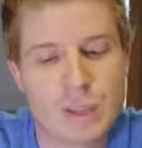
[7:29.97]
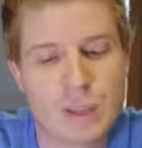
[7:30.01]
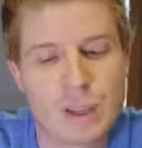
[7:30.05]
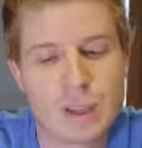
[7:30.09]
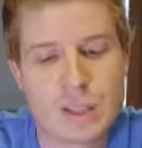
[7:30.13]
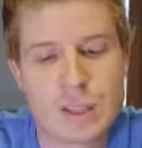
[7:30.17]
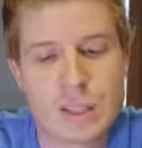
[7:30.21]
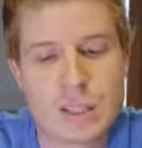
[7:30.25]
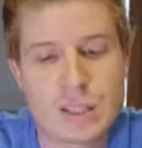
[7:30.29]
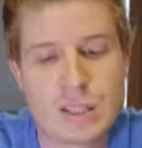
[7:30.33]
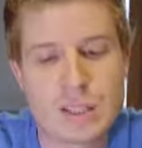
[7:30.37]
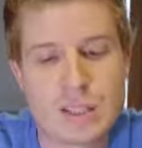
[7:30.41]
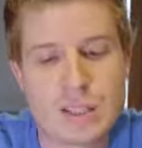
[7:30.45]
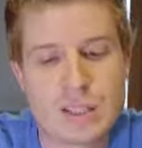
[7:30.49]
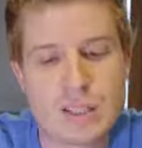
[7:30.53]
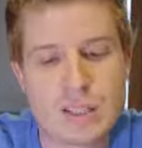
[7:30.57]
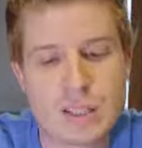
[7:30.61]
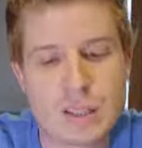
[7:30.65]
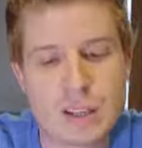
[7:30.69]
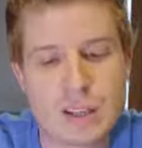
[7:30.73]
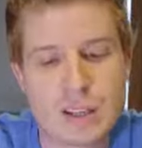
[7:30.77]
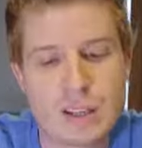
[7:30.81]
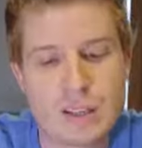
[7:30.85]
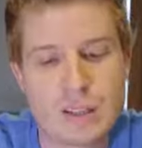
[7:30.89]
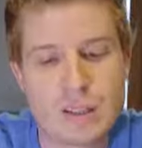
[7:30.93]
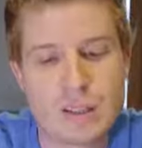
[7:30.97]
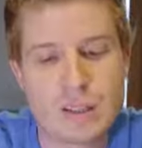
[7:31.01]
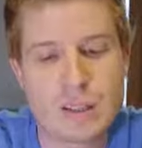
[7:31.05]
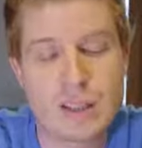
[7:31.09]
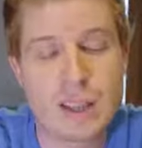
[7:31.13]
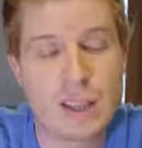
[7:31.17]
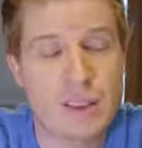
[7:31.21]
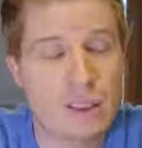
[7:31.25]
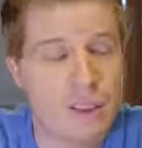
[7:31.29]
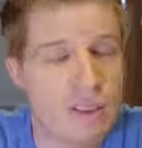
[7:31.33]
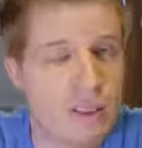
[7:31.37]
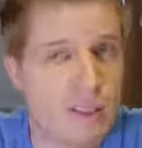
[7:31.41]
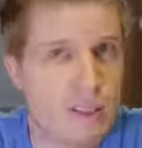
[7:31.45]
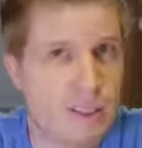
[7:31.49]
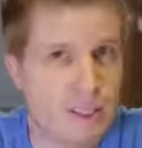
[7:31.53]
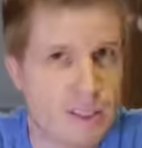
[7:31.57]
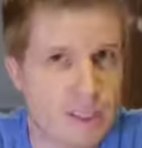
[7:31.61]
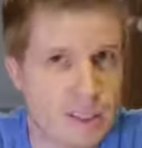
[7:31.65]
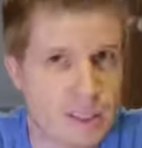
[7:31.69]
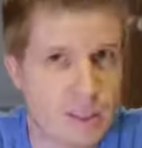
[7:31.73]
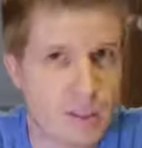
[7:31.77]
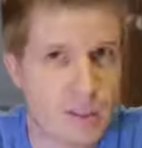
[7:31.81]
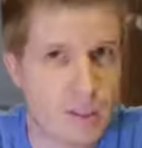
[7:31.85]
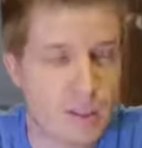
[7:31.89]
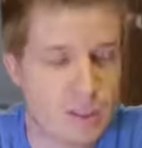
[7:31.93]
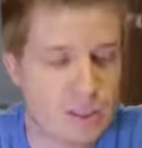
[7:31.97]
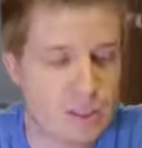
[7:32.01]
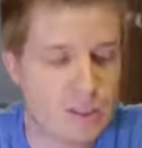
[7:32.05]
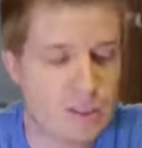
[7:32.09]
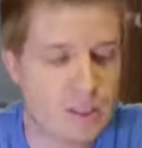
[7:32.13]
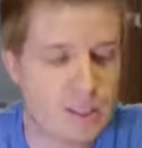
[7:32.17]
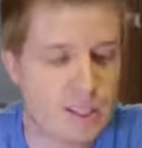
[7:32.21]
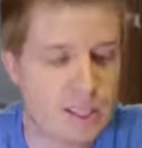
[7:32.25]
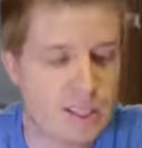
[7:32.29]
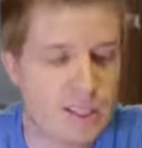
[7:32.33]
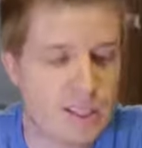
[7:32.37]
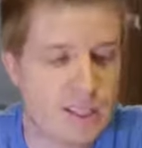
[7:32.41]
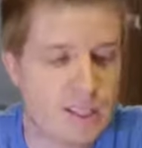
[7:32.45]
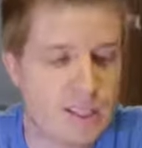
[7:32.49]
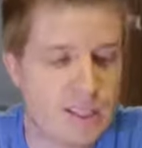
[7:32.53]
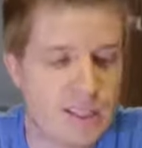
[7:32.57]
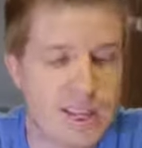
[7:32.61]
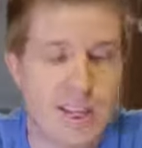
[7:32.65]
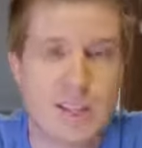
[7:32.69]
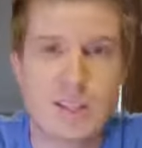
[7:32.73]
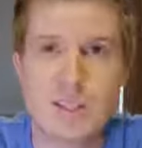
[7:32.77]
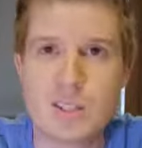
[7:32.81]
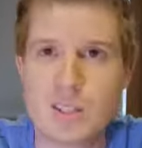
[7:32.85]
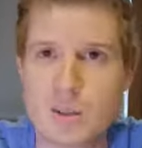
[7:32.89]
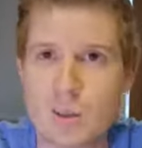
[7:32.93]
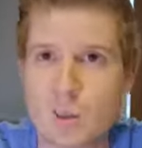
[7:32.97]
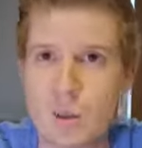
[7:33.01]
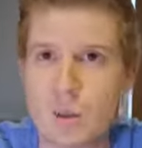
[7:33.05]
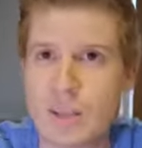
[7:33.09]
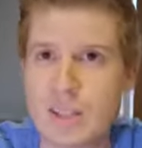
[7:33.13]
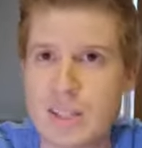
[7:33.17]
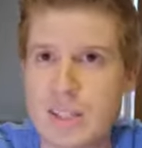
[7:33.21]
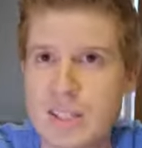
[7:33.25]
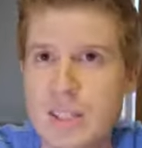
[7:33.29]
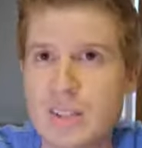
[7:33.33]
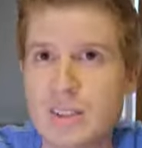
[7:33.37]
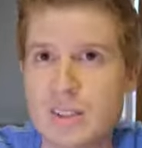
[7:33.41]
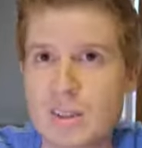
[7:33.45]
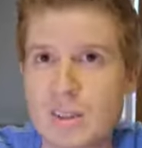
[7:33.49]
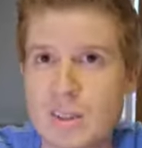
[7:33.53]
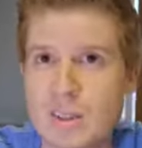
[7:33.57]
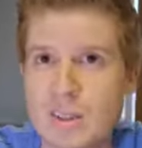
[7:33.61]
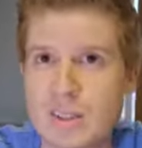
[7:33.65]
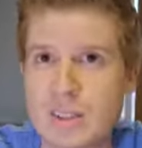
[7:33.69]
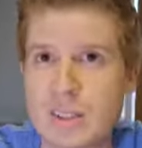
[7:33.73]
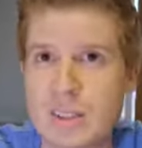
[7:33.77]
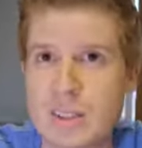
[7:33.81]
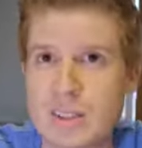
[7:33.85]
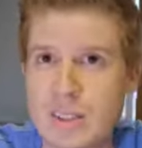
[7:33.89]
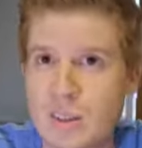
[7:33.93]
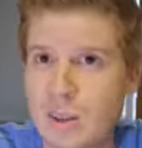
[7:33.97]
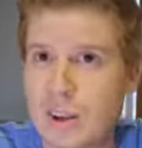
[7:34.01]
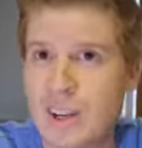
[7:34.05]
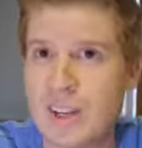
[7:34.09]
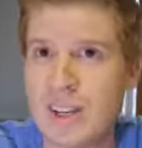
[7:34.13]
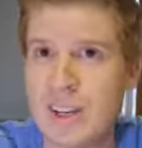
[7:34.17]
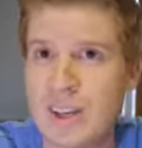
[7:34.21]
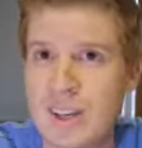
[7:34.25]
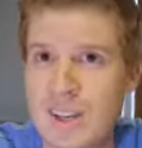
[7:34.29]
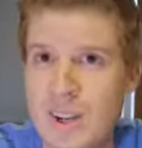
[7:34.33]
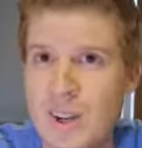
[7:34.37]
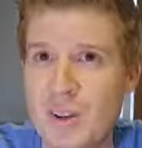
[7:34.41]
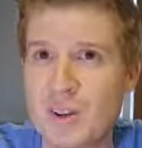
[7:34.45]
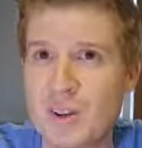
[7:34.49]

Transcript: And it's the other thing it does, though, which is interesting, is it sends you on a secret, strange, and